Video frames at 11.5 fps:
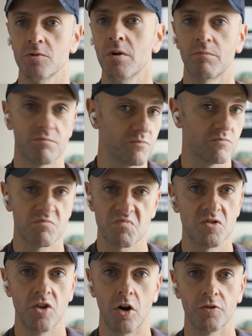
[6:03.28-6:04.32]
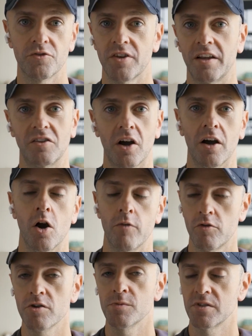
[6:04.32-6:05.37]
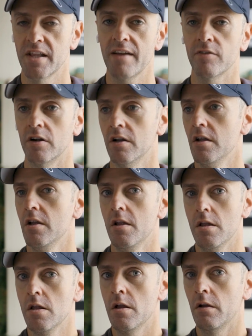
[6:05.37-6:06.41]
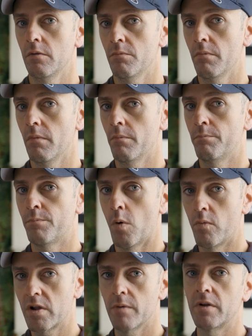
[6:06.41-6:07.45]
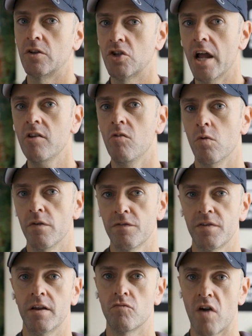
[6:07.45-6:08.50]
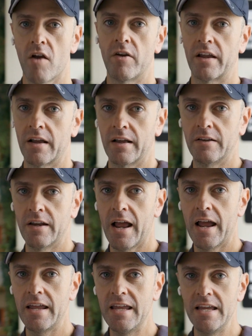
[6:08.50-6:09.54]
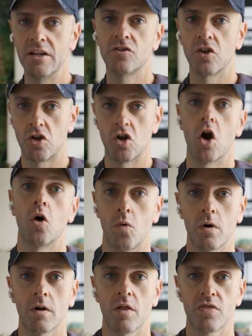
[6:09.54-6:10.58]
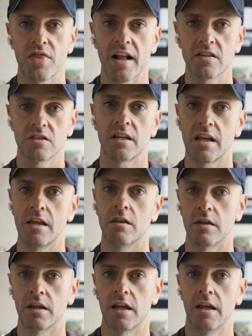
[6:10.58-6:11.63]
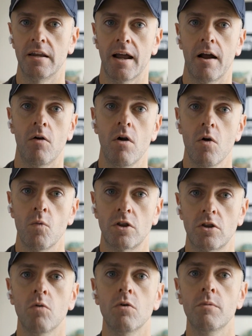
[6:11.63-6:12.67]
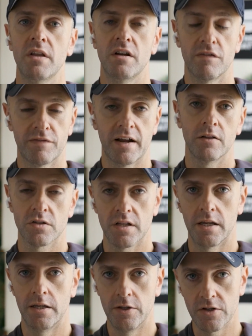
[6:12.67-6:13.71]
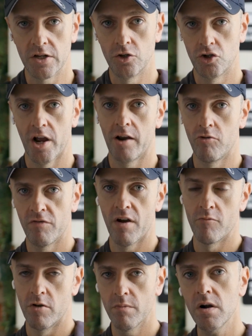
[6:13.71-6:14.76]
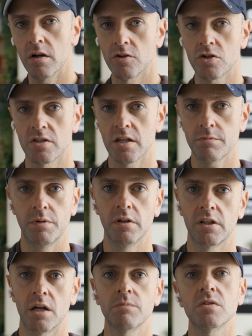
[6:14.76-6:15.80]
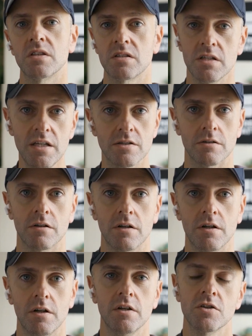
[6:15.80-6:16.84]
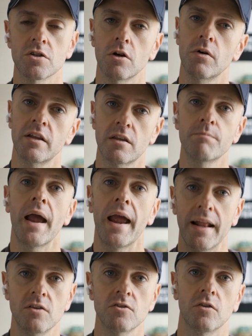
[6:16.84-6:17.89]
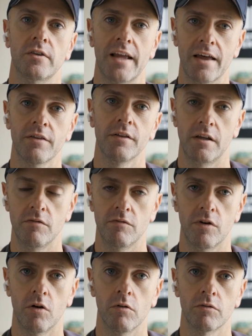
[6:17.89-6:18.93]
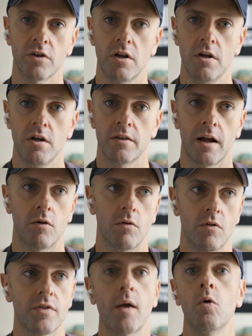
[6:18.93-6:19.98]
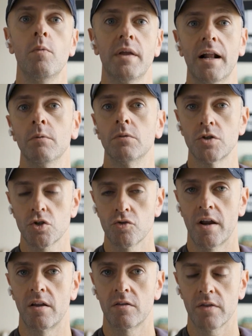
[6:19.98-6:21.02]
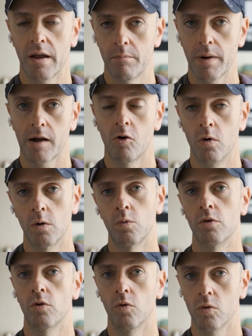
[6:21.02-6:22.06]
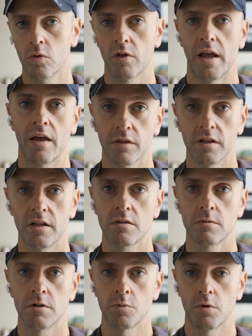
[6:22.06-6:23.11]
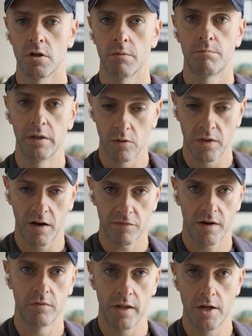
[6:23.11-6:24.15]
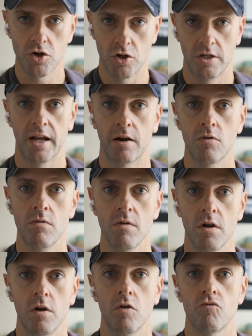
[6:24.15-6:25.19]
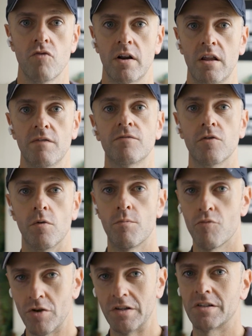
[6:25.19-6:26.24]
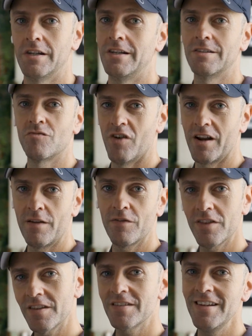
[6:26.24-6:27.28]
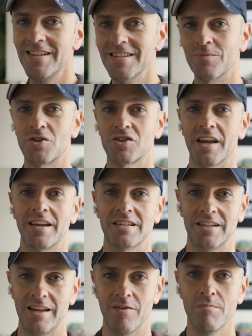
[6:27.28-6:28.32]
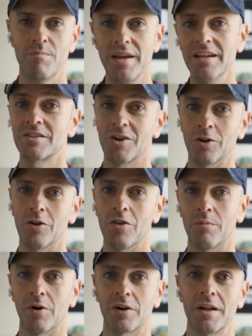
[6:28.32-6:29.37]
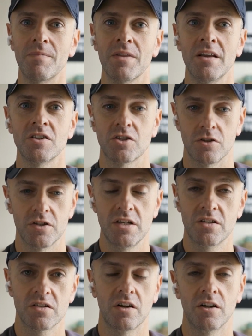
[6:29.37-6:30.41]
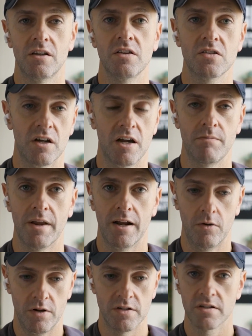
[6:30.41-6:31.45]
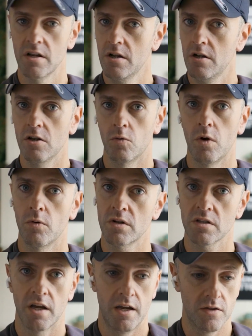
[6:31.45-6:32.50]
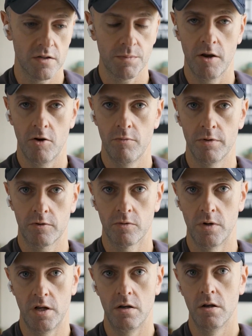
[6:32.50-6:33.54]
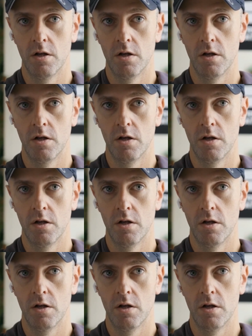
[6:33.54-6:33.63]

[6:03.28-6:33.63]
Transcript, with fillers: as well not saying diet over christmas never but when we're coming in january we're fit raring and eager to go that's the key thing here now we don't want to be in a fat loss stage in january february march because that's building up to the season so it depends on the athlete involved now there will be an element of strength and power work with all the athletes because we've got to build that foundation now ready for preseason, ready for the season, which takes an even bigger toll on the body. So these time, this time now is, you know, we always say this period between,